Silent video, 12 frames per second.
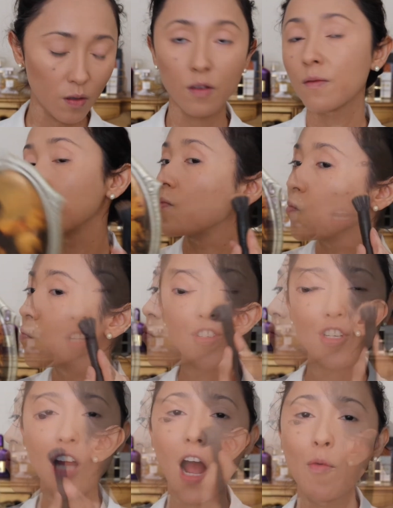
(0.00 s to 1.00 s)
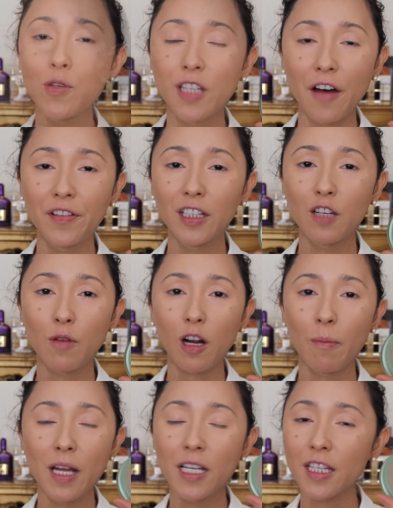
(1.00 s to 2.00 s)
For bronzer, I would definitely
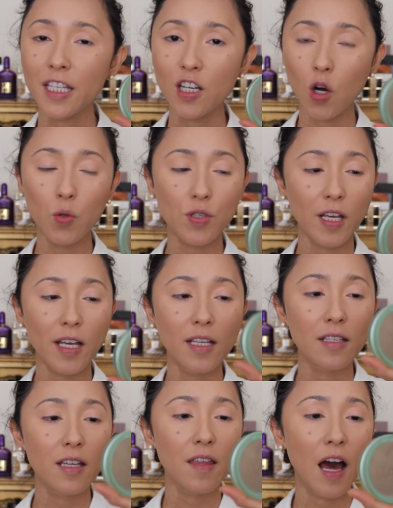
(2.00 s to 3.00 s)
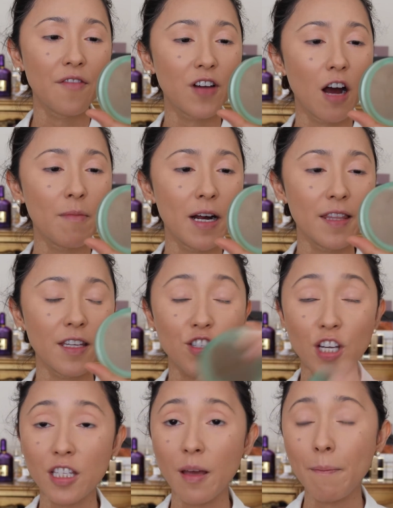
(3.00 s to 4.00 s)
recommend the Kosas. I've got mine in the
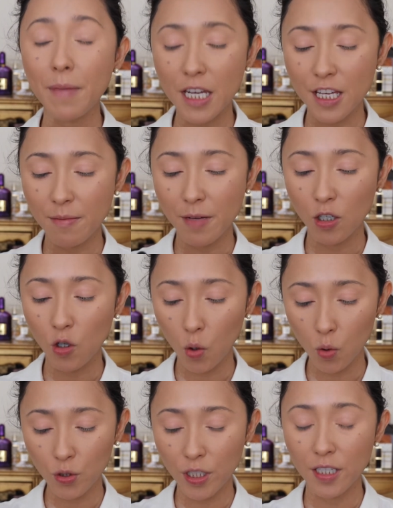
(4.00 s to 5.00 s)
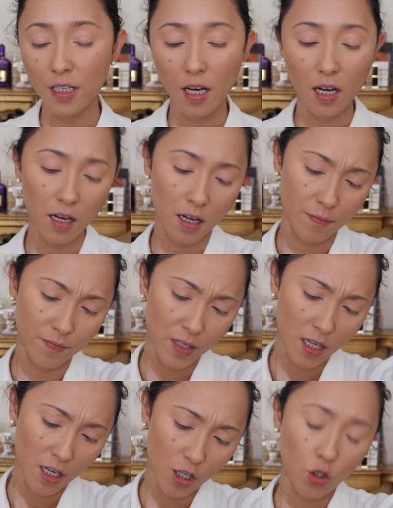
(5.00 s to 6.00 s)
shade medium
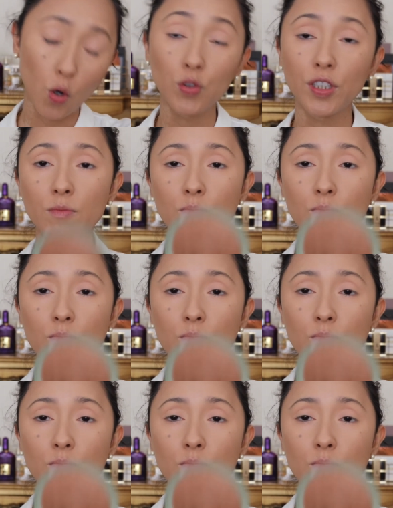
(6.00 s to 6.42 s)
golden